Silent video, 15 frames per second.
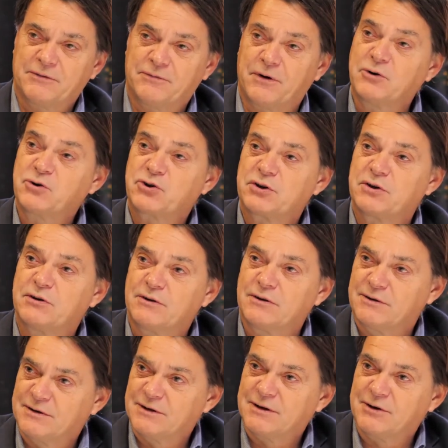
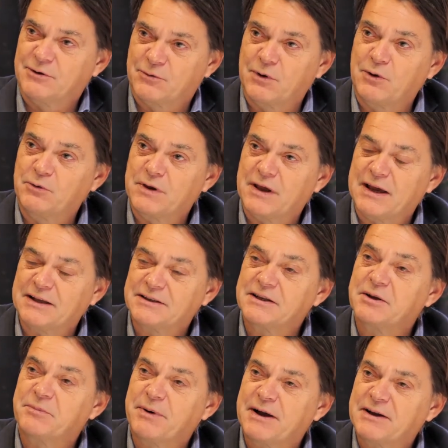functional role you had in
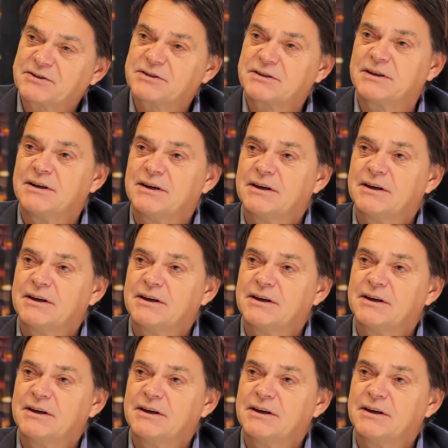the past,